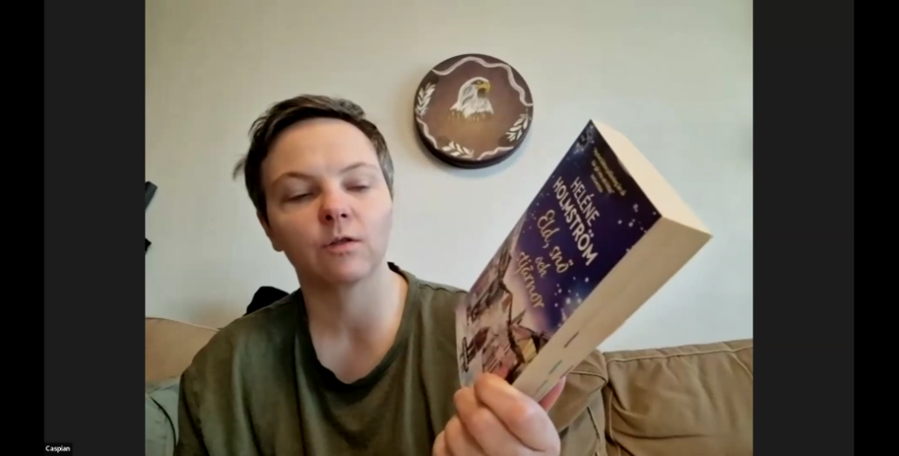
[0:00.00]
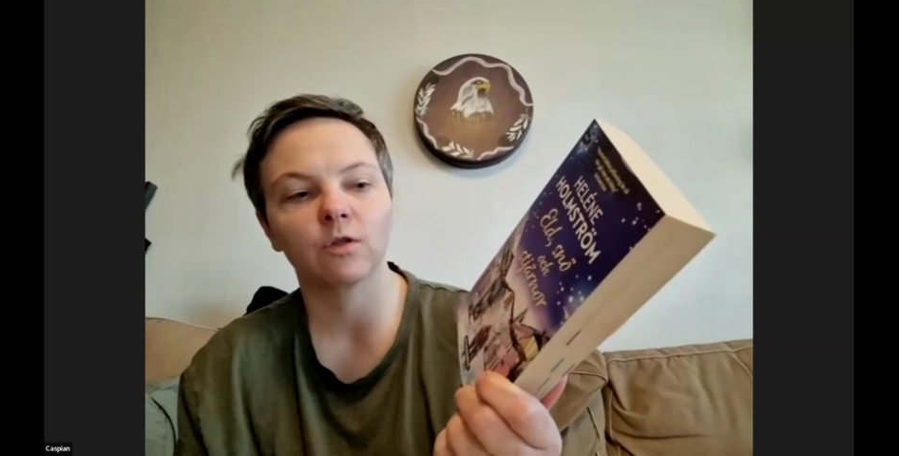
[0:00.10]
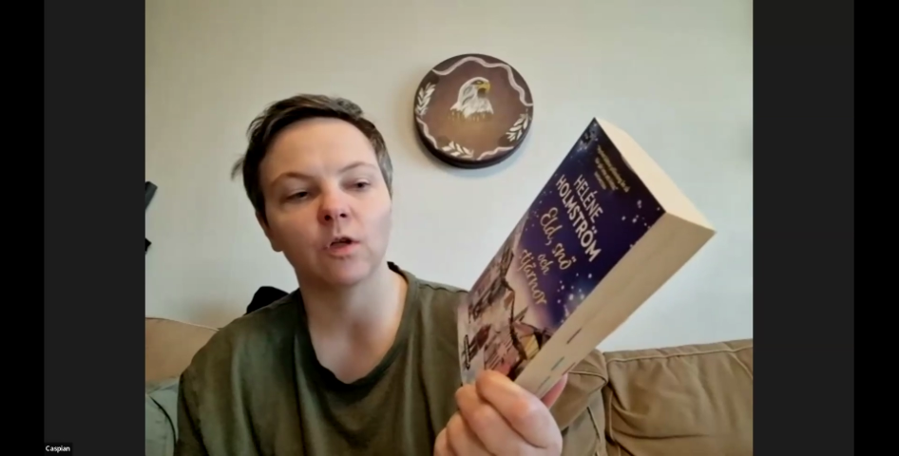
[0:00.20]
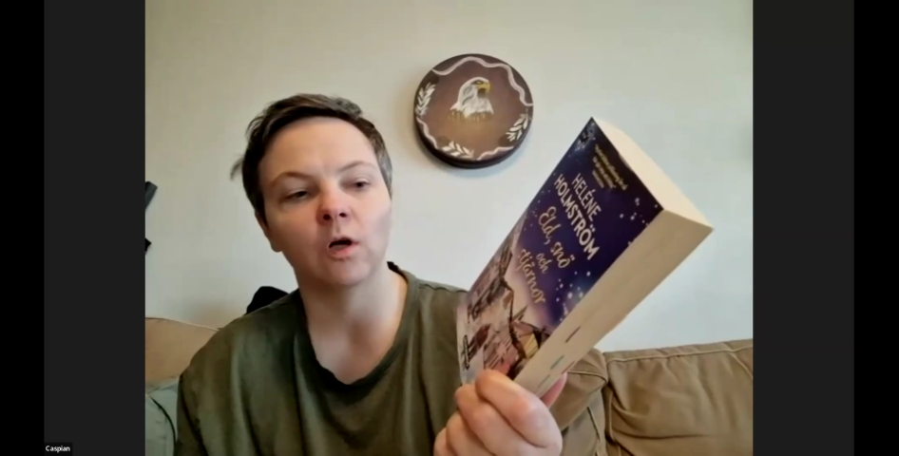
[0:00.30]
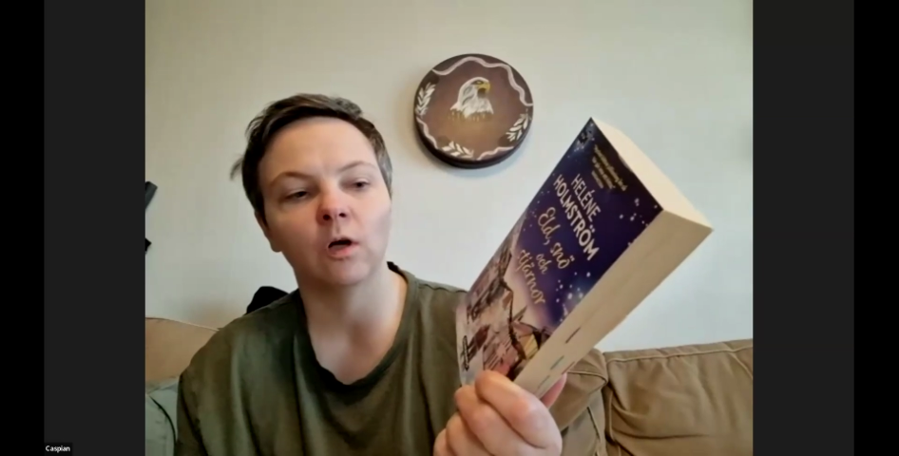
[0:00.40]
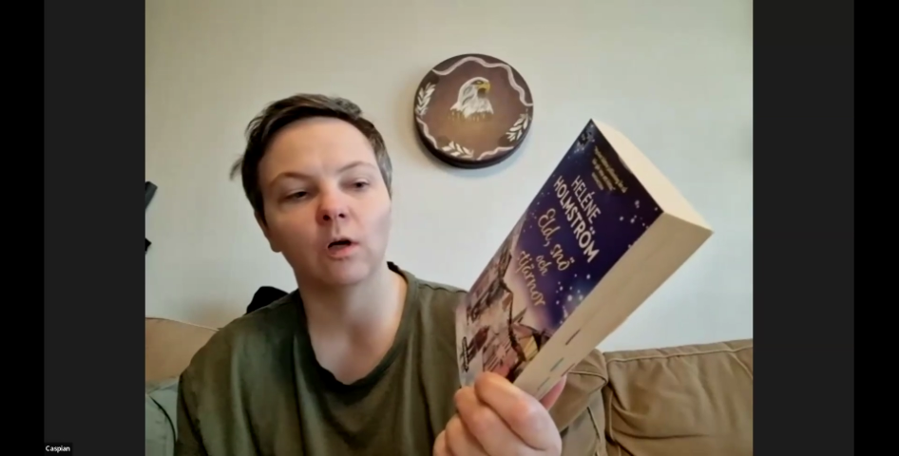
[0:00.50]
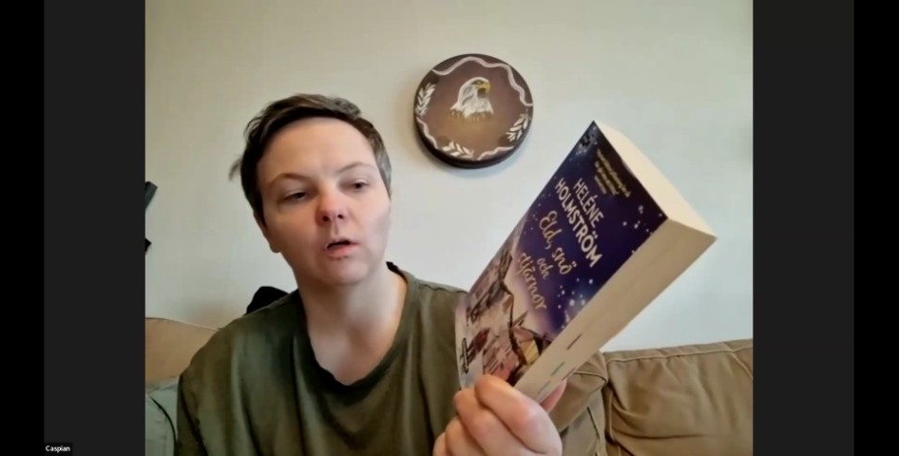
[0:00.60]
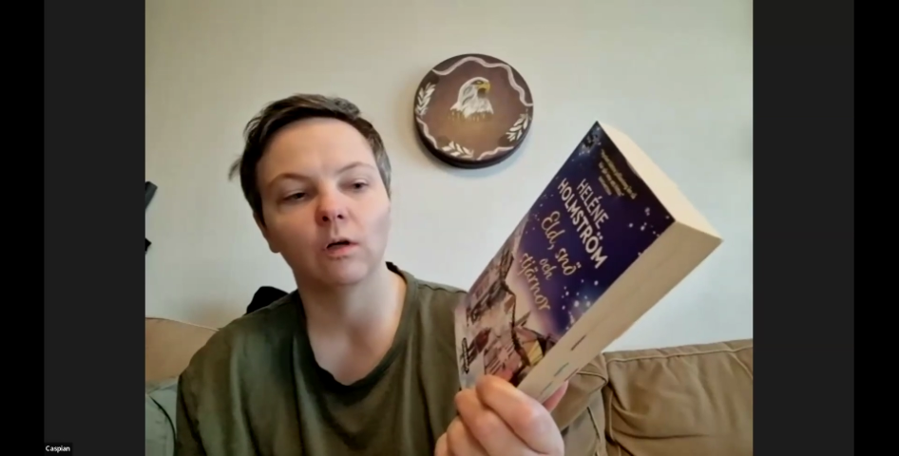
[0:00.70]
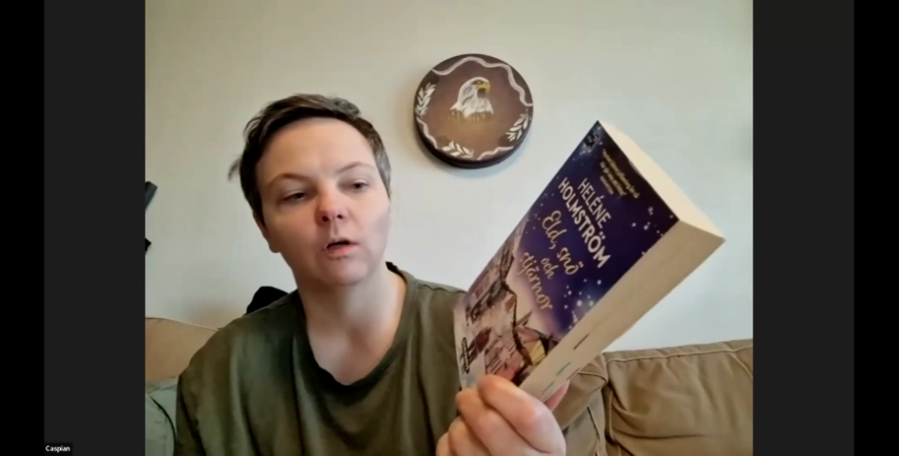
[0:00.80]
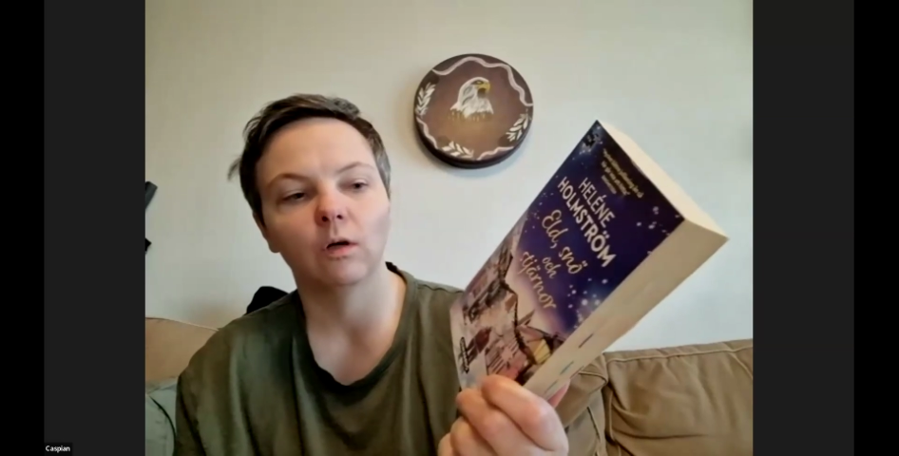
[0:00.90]
snö
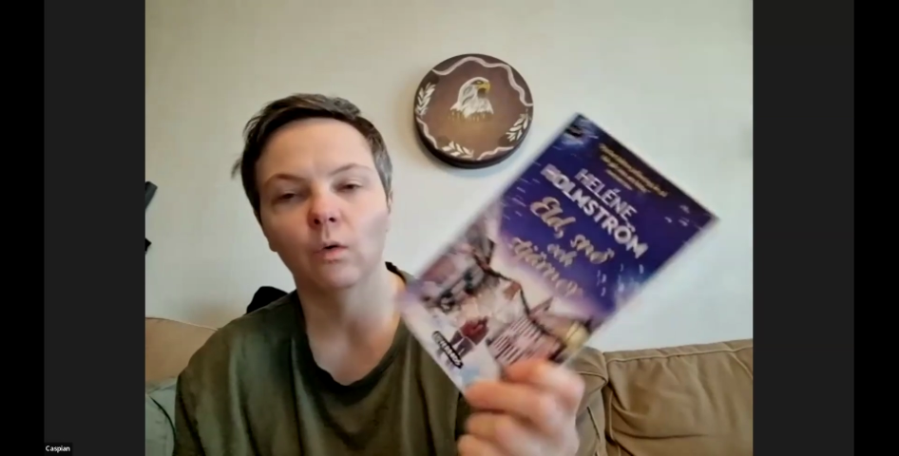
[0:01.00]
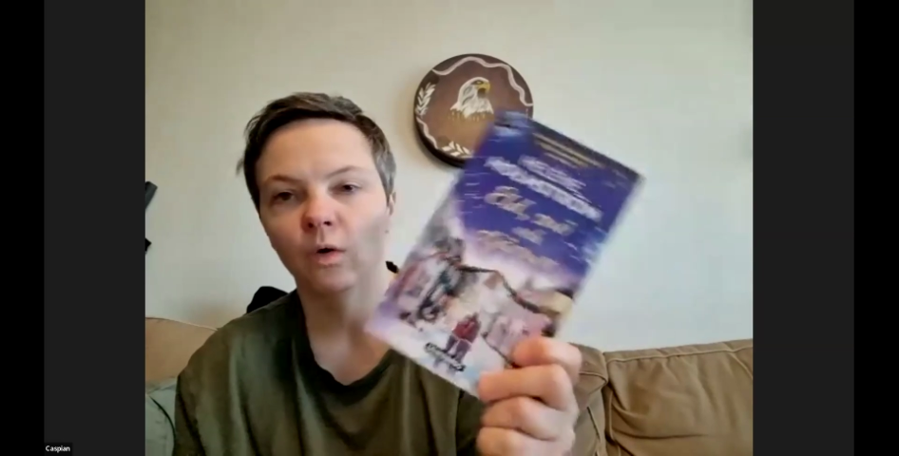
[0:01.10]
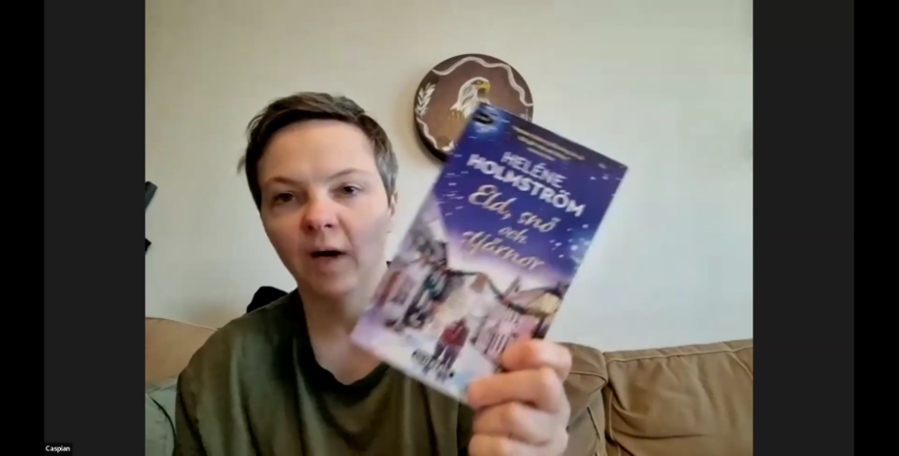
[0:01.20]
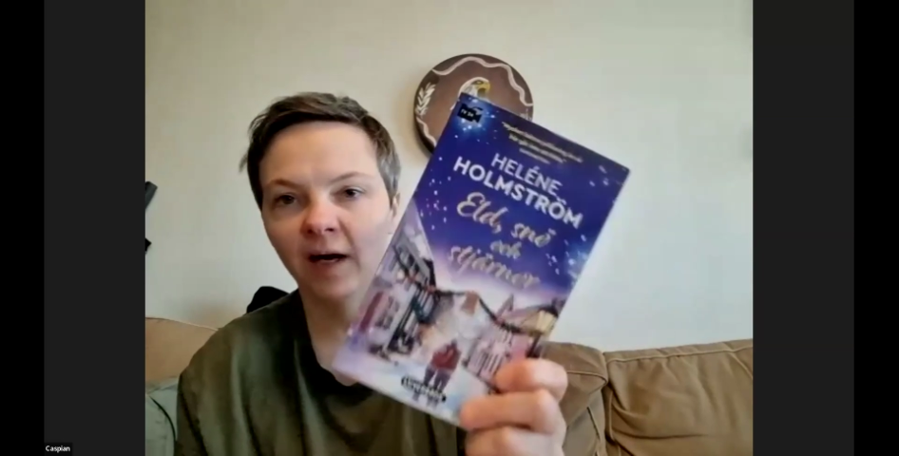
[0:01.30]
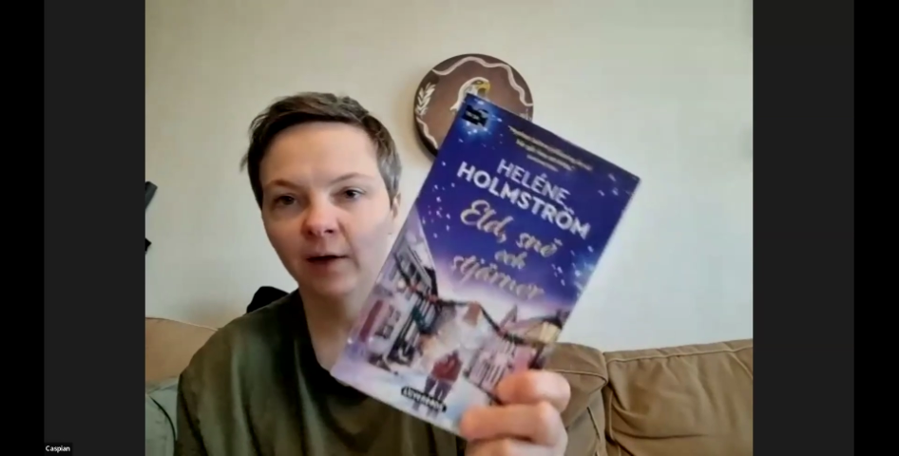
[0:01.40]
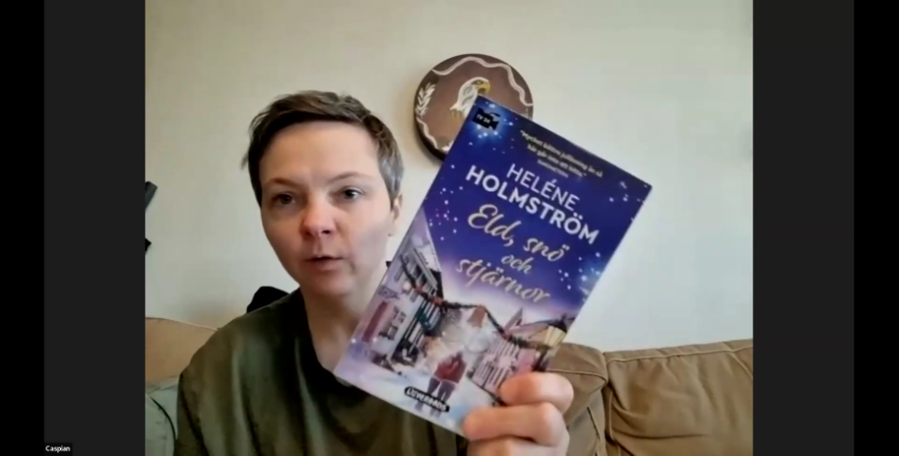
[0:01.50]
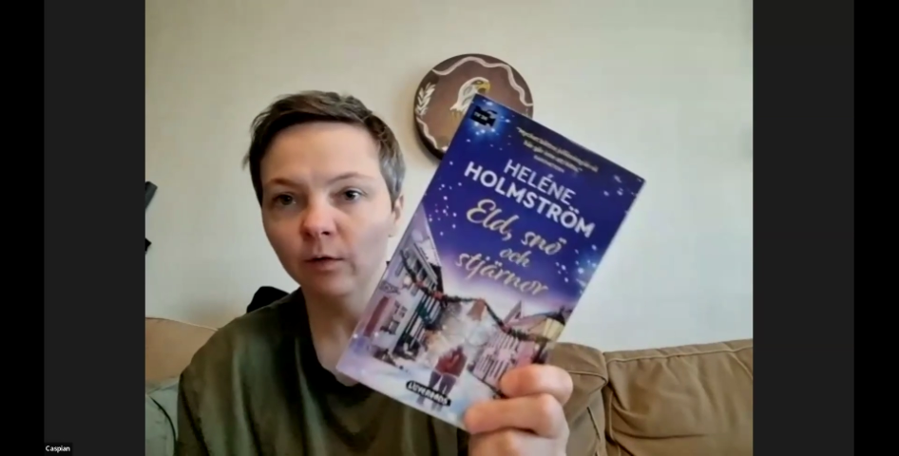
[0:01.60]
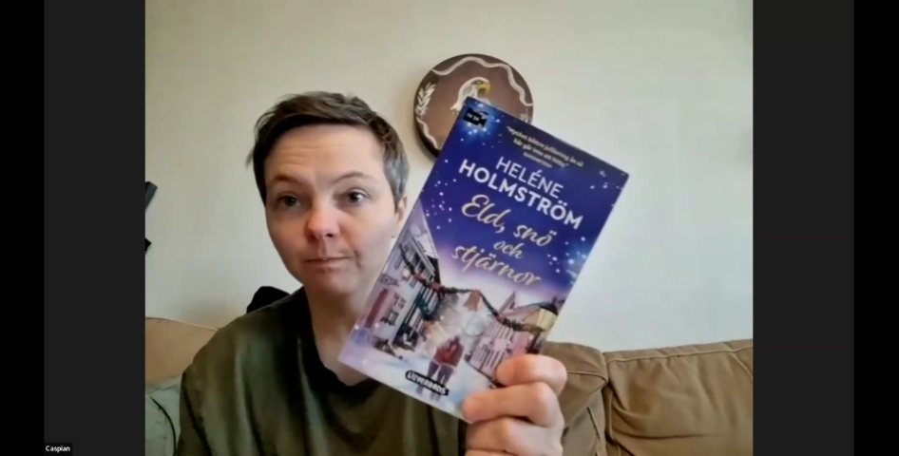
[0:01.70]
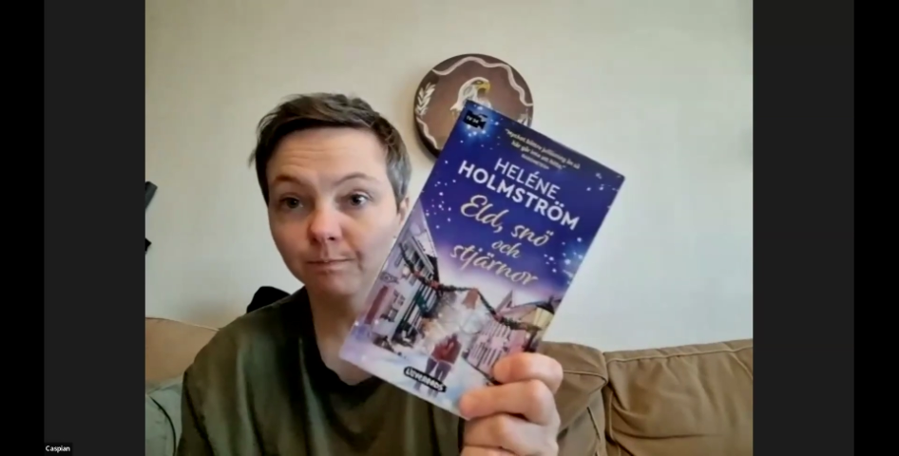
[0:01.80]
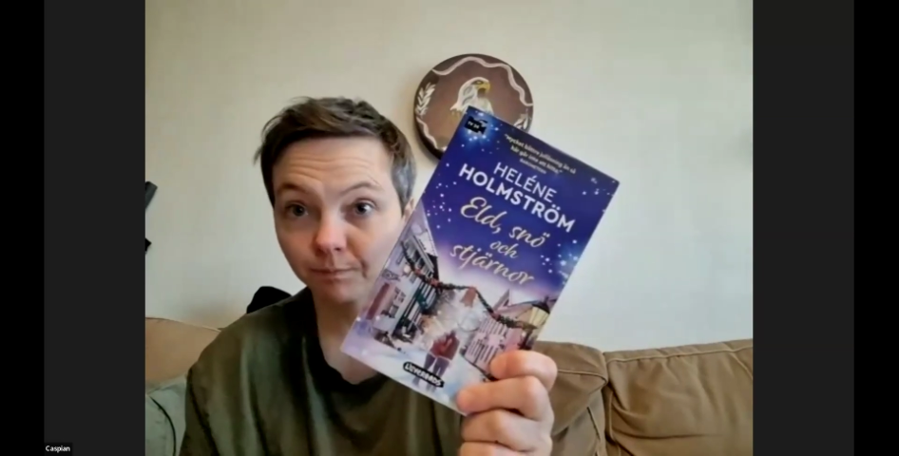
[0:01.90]
och
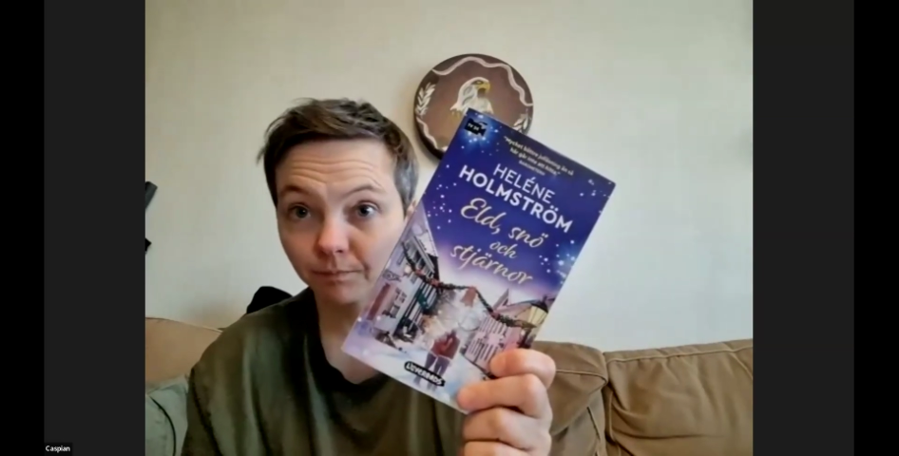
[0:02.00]
stjärnor.